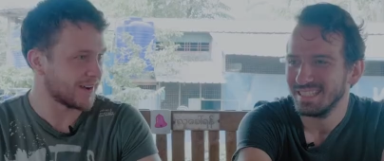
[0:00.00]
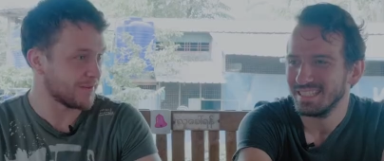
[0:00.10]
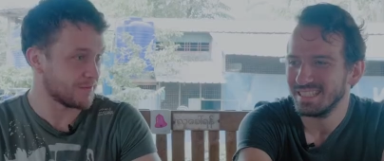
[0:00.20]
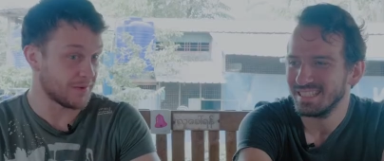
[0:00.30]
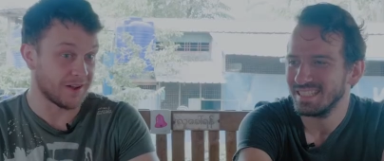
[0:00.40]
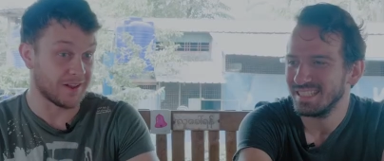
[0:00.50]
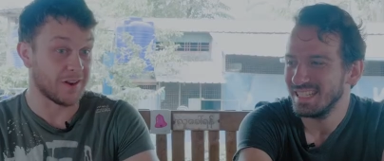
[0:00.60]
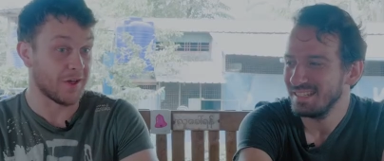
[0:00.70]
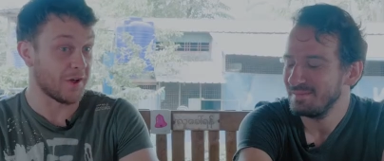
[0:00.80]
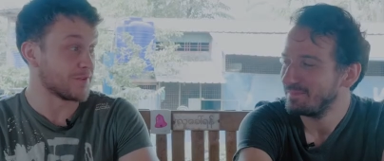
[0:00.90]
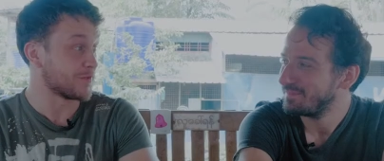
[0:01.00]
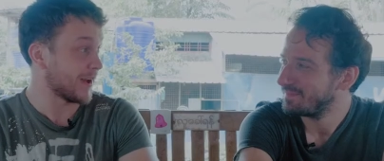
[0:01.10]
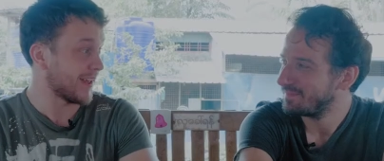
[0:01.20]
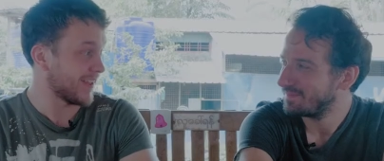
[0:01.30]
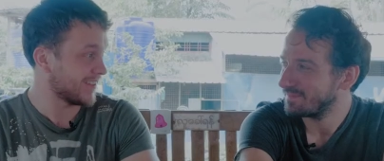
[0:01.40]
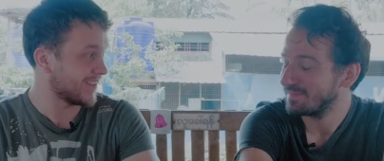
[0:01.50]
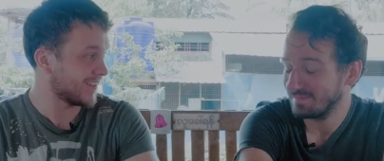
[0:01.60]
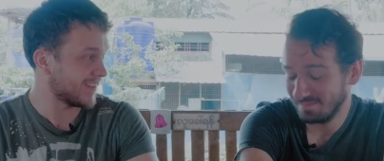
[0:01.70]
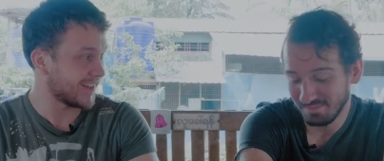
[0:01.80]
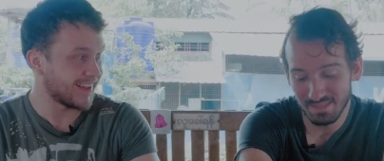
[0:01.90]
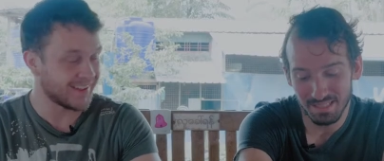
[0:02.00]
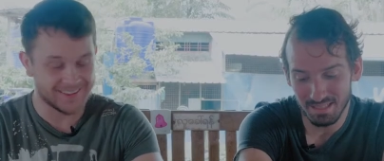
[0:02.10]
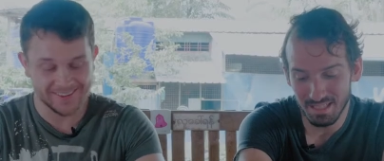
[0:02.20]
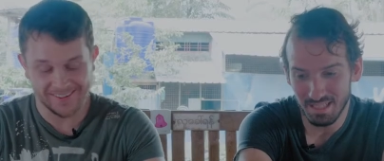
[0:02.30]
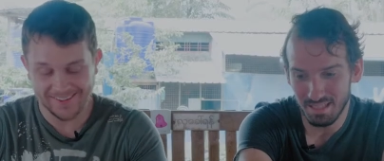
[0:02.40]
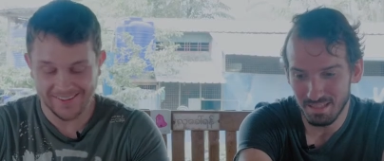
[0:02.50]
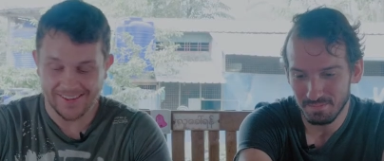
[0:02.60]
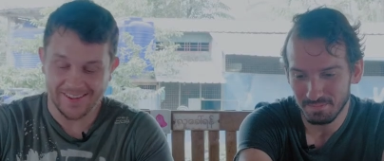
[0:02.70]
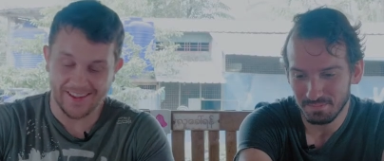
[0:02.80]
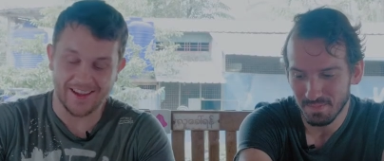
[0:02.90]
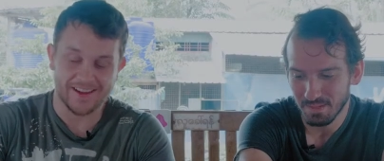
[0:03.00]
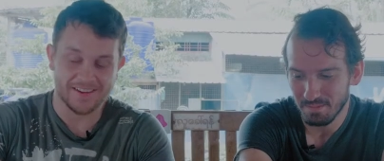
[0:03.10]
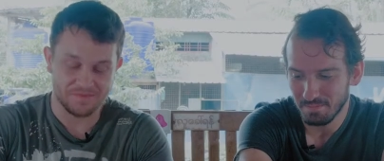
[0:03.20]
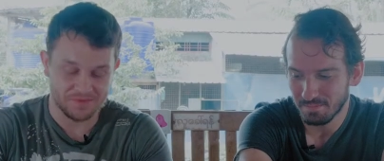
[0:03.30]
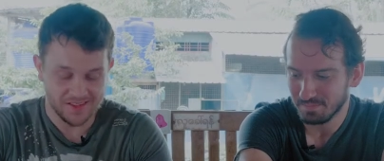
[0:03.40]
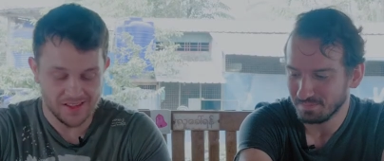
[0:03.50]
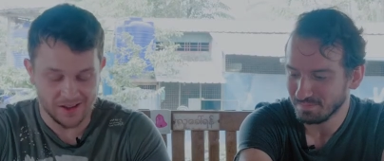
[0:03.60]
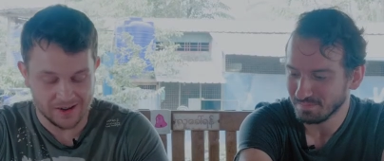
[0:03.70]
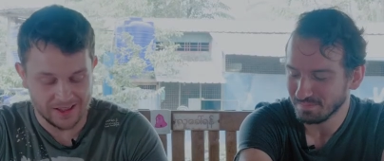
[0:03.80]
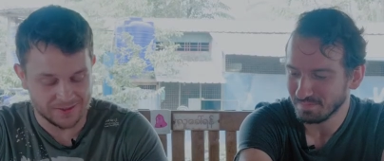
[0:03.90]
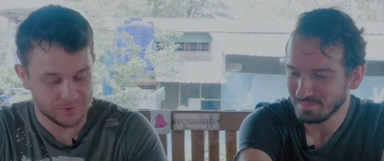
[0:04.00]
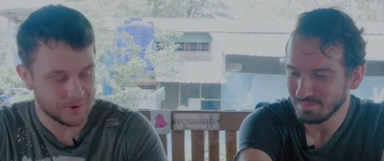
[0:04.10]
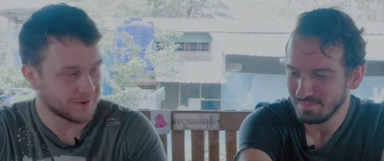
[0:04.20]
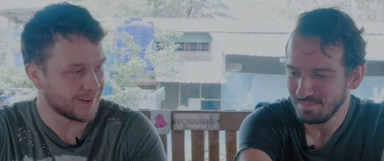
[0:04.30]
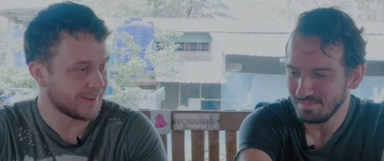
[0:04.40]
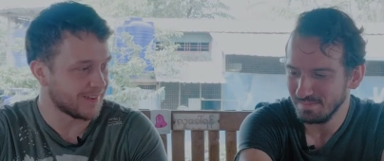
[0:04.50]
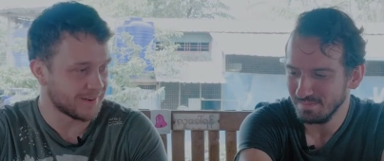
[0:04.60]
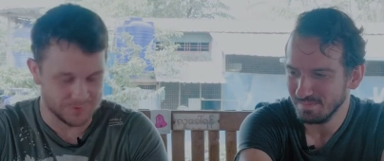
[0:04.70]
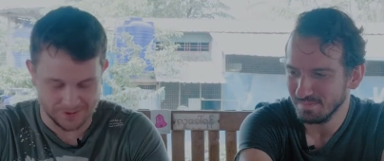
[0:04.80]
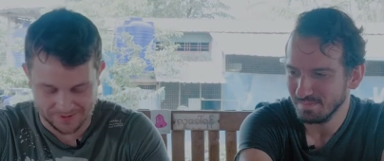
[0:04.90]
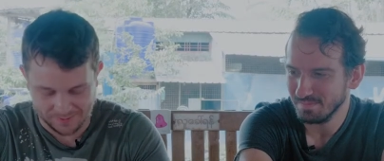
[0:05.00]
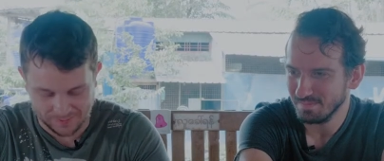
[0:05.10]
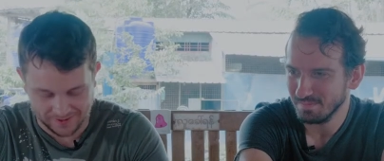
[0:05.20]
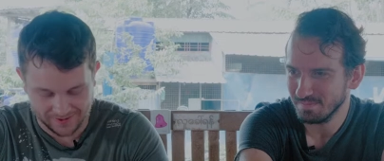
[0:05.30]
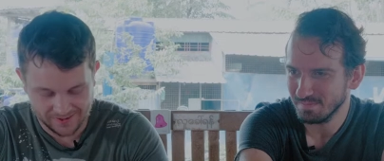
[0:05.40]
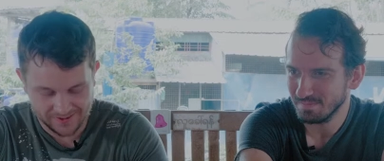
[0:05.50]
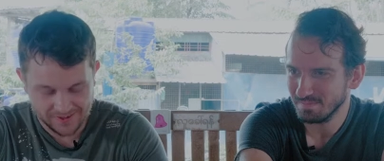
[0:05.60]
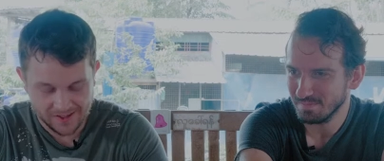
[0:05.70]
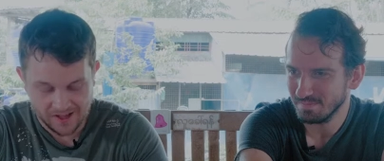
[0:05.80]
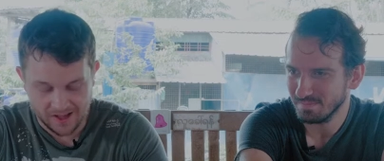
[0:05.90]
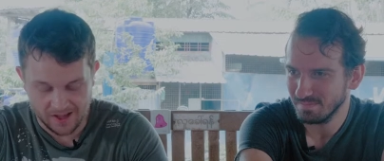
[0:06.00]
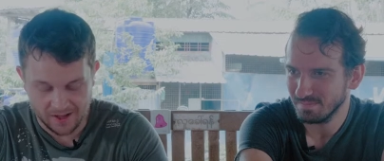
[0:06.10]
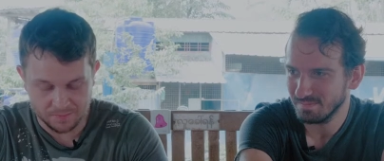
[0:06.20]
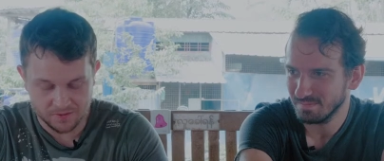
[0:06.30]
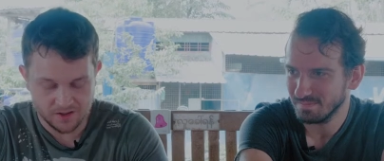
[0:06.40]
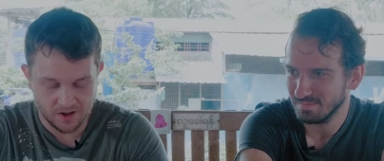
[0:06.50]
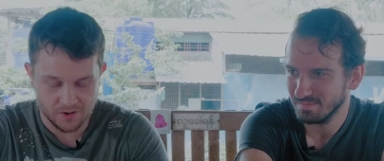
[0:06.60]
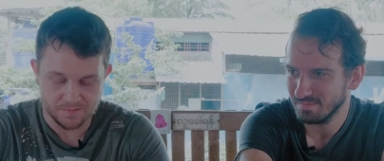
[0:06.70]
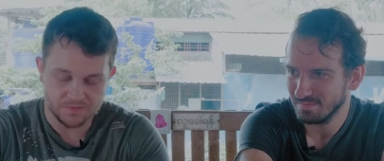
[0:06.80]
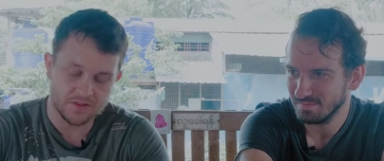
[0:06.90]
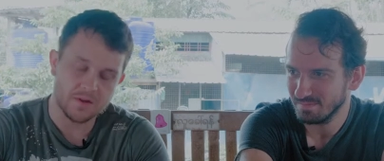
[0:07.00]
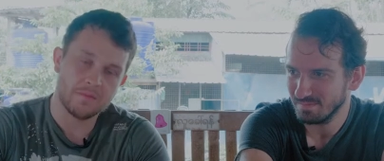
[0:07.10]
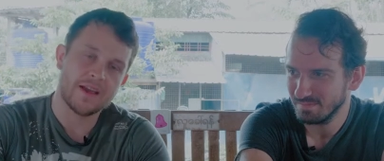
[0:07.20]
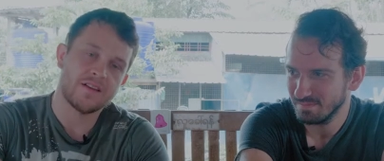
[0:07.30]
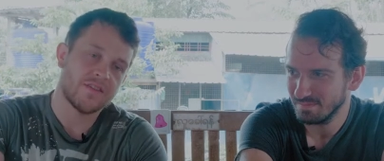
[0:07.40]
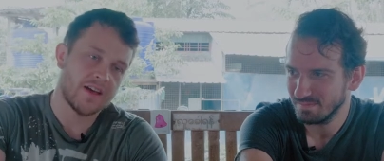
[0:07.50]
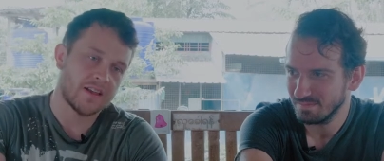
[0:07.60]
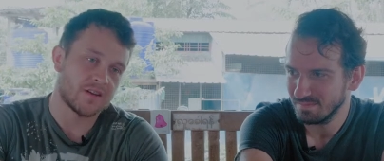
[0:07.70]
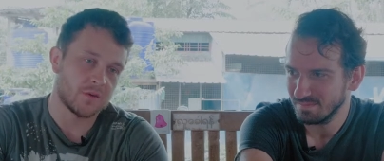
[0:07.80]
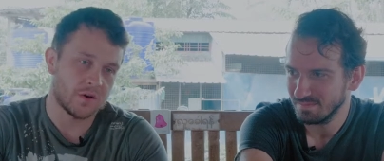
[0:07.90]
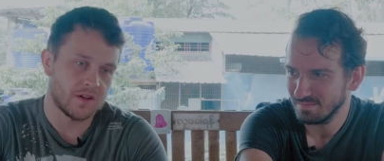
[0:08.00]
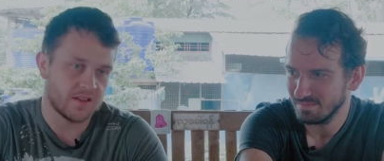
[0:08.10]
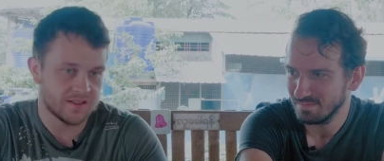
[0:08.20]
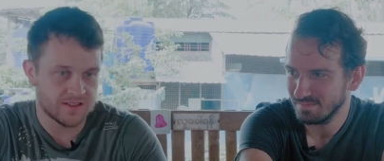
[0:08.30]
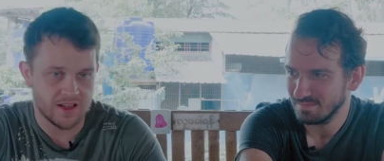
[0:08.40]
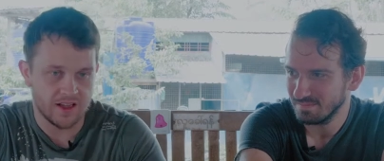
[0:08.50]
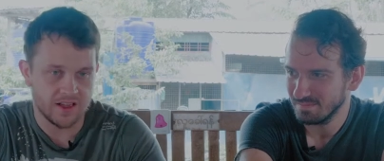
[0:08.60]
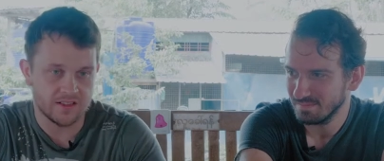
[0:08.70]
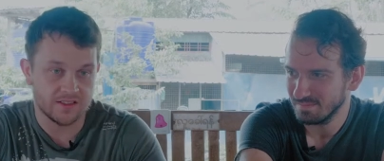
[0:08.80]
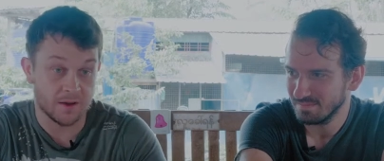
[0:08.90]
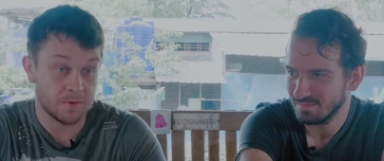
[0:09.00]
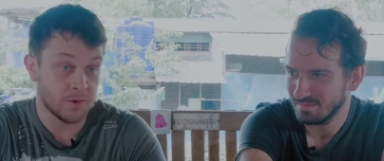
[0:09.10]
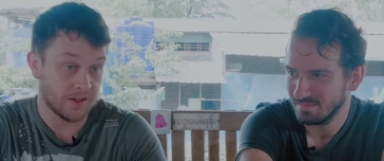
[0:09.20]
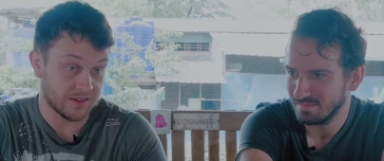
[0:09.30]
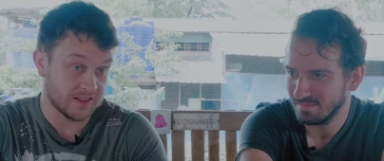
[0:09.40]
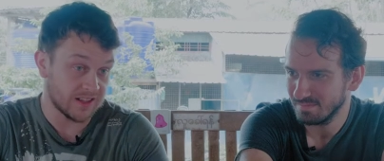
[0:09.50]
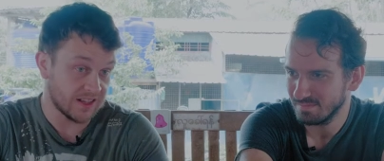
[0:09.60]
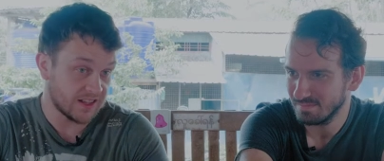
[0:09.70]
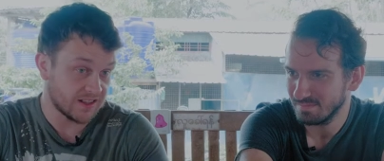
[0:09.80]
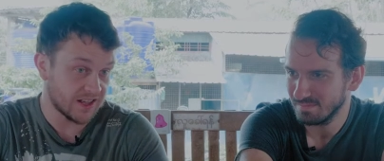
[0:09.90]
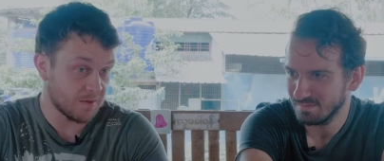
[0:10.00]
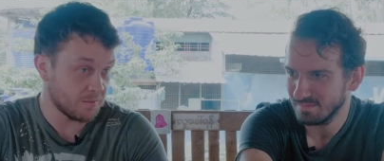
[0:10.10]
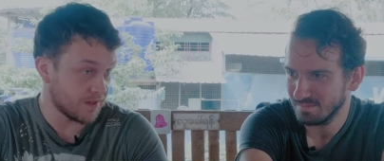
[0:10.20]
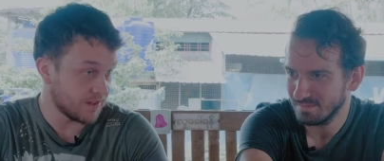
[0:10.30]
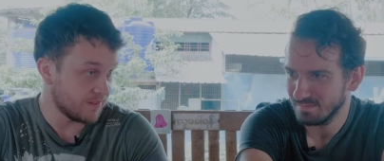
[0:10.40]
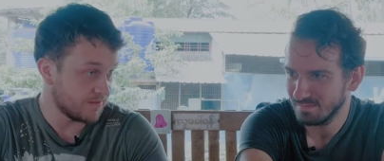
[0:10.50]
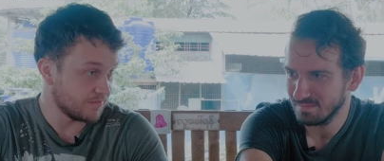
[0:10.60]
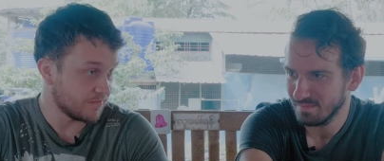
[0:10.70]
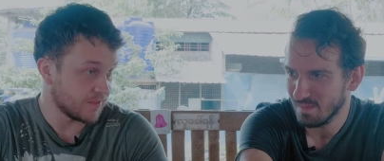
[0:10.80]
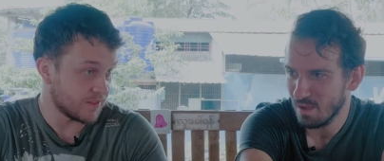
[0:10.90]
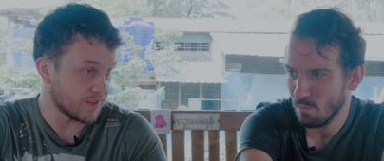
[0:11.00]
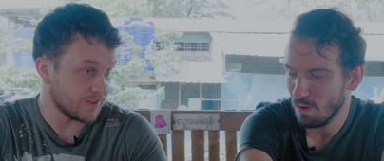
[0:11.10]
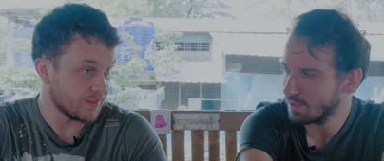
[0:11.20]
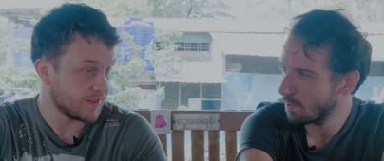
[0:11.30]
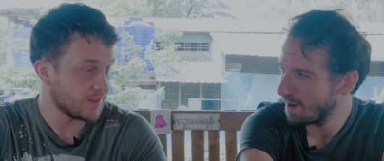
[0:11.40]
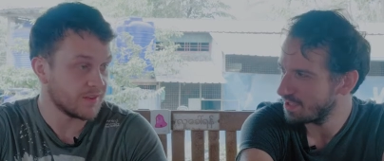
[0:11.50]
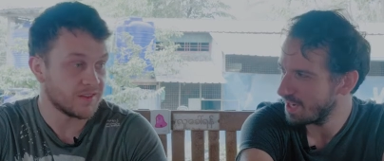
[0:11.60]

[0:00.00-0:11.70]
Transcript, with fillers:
Speaker 1: up a yeah. lot of weight. Like, yeah, I'm glad that we were not on those ones, but. Um, so, the main event was a W L C champion.
Speaker 2: Yeah, welterweight